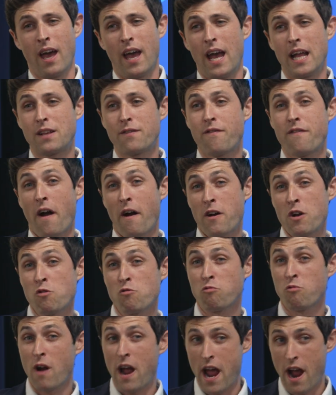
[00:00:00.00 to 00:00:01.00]
It's very
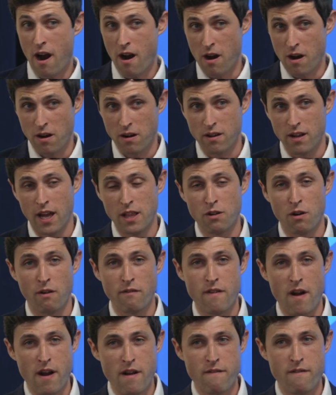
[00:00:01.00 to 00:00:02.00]
rare, and there are
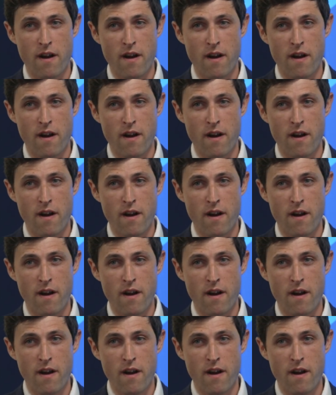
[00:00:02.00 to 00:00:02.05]
very,